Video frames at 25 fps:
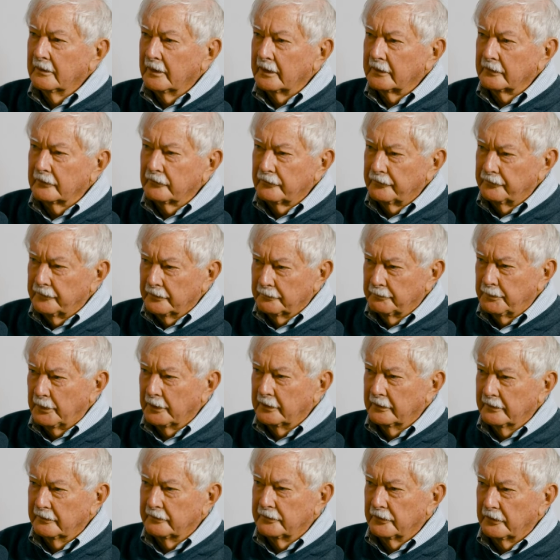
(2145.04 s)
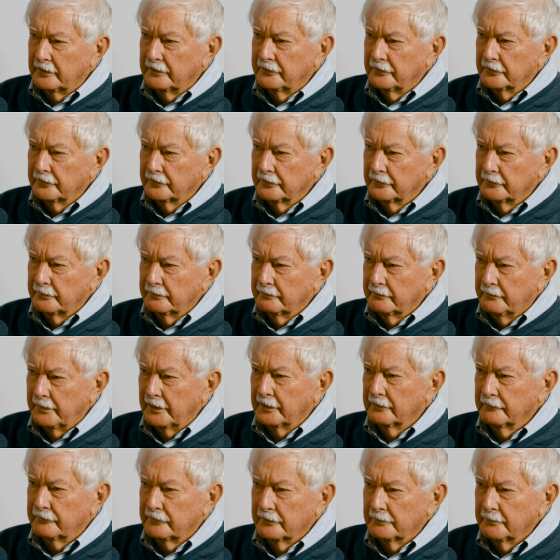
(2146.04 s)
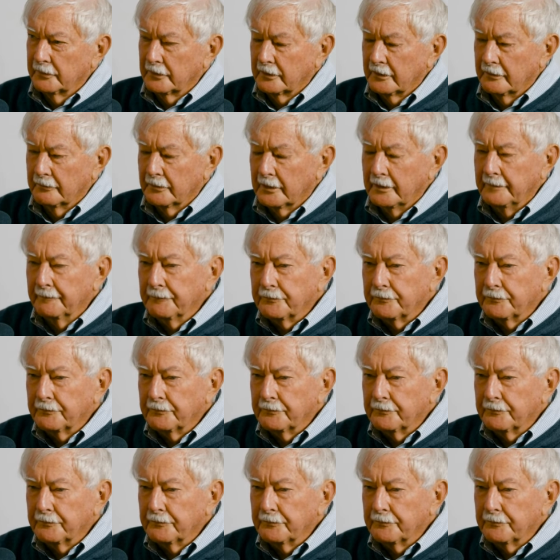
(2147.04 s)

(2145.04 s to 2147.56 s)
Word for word: that's for Peter Dredge's benefit, by the way.